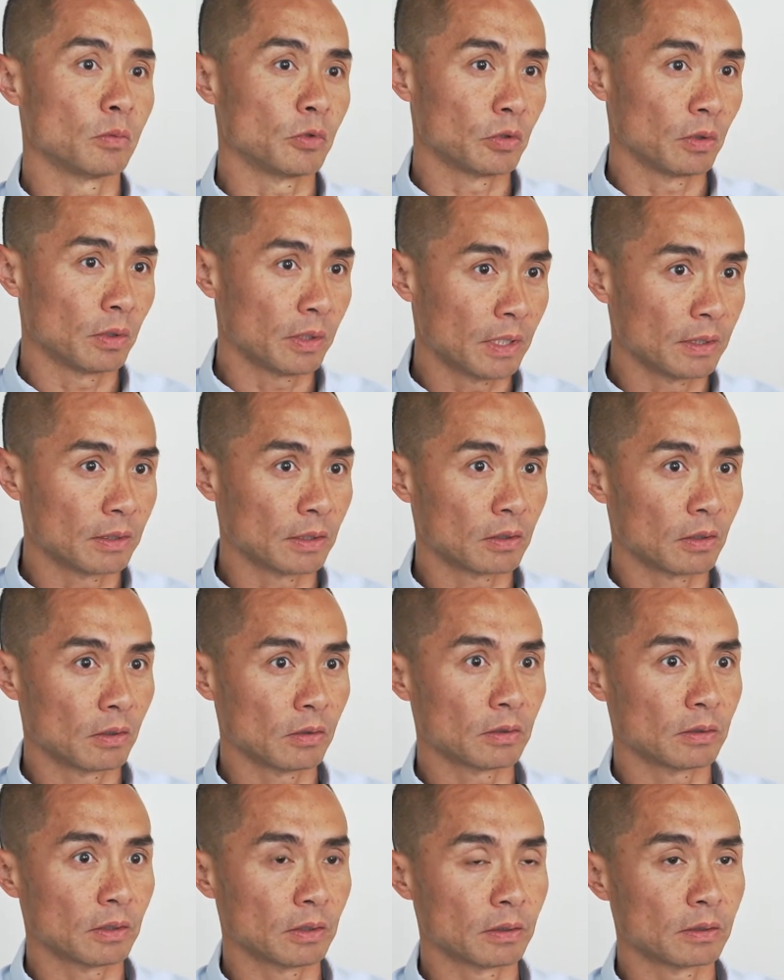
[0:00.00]
your landed
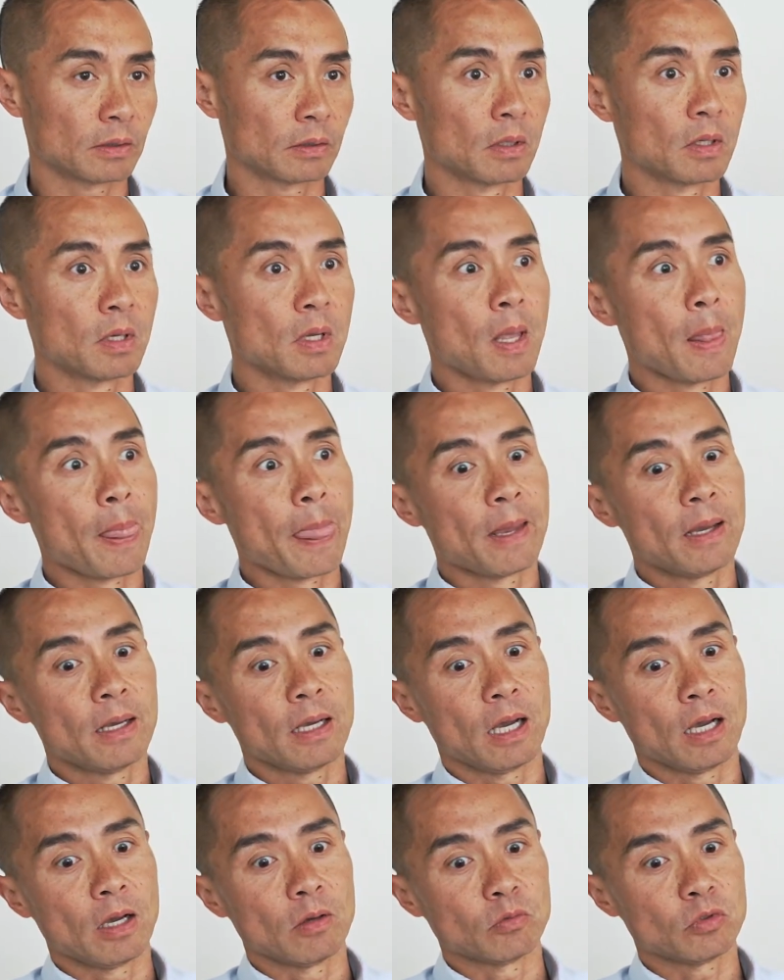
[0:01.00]
costings.
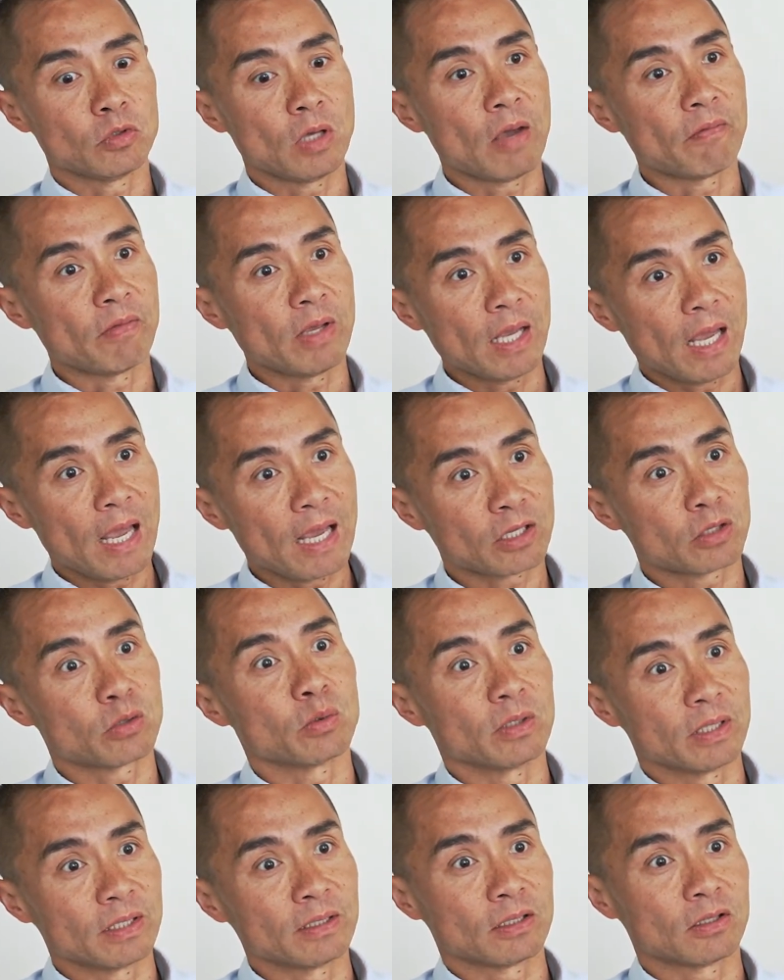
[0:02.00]
To have
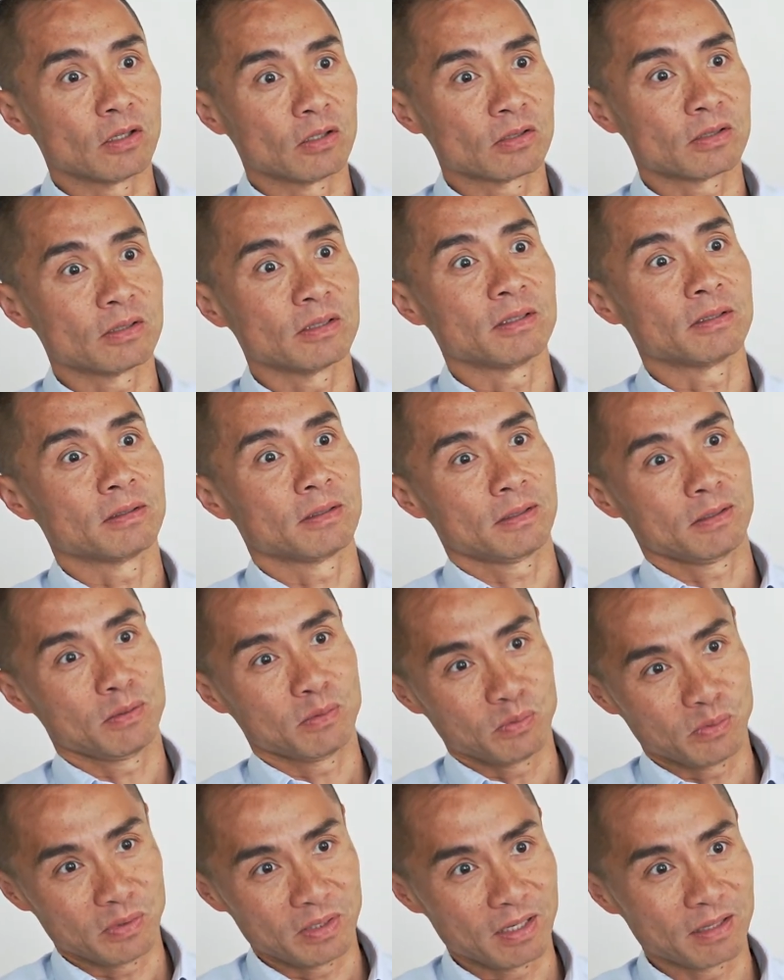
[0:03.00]
accurate landed costings
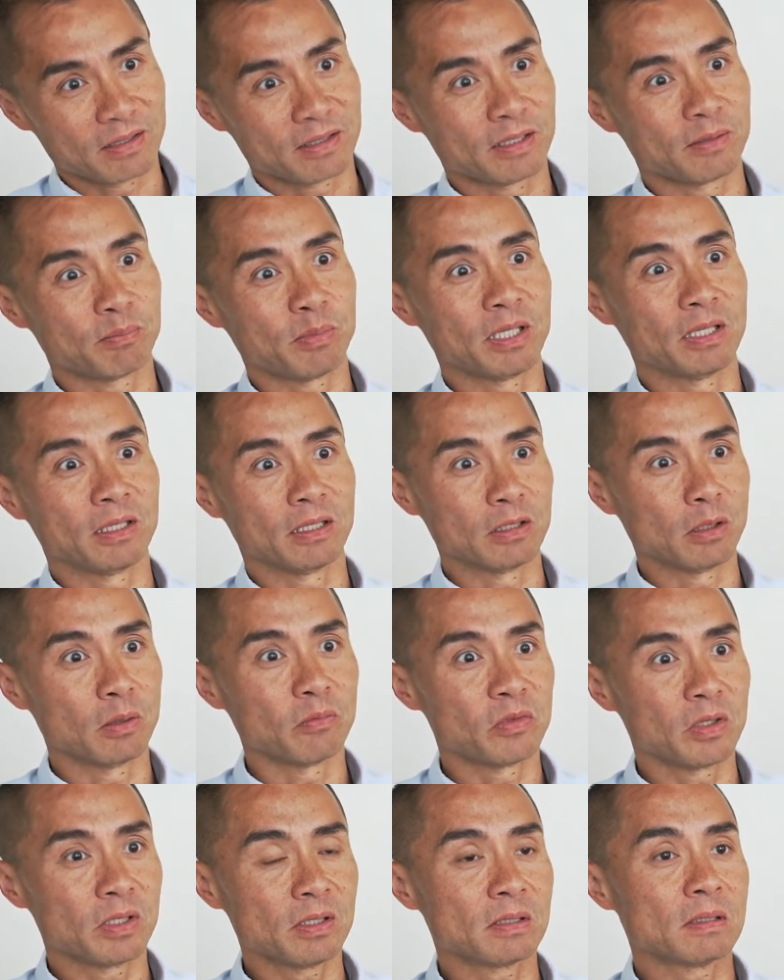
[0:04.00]
without speaking the
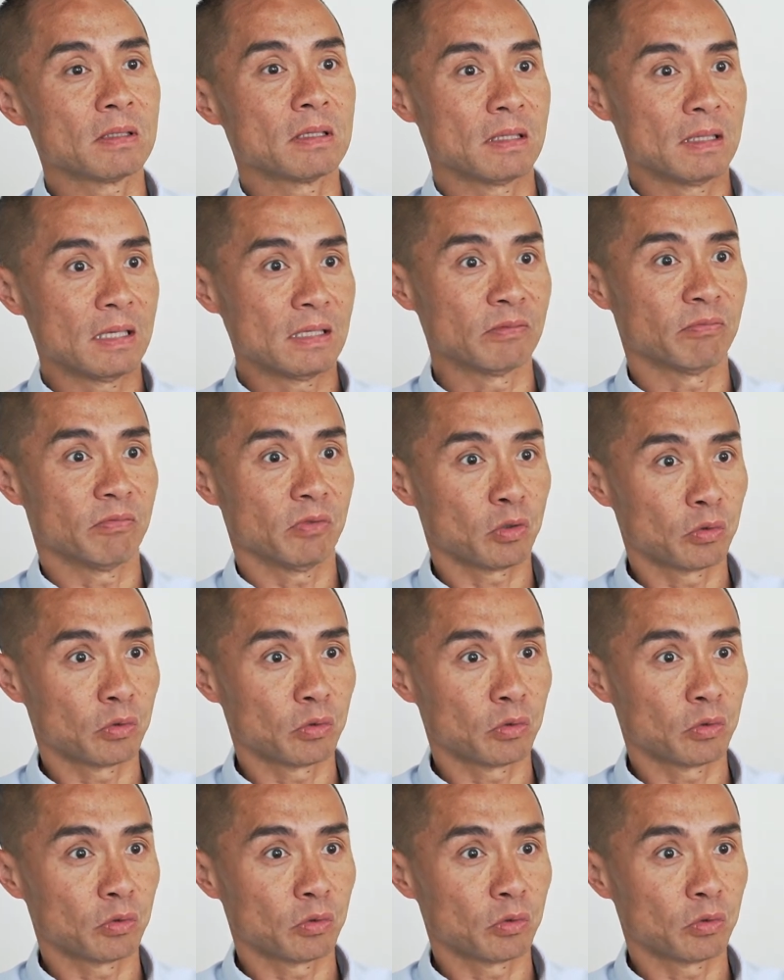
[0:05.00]
obvious is